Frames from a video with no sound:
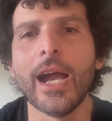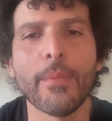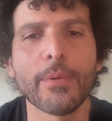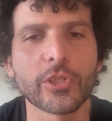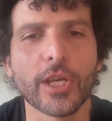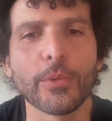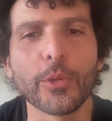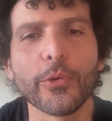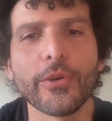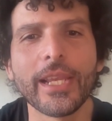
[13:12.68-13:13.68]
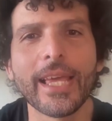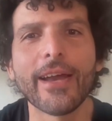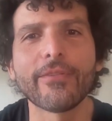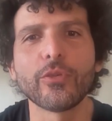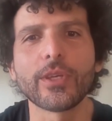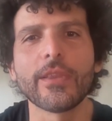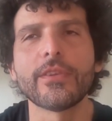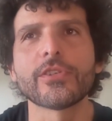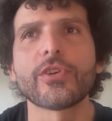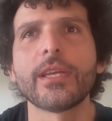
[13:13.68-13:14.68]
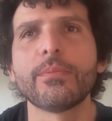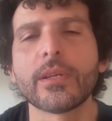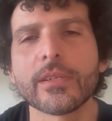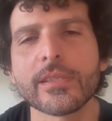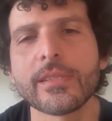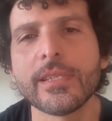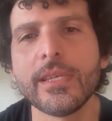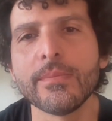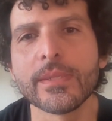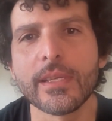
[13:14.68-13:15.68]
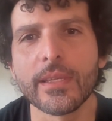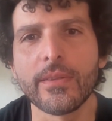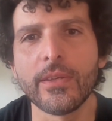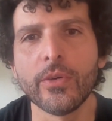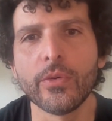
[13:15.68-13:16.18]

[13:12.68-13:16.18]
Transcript: How much time do we really have to get this right? Because it seems that,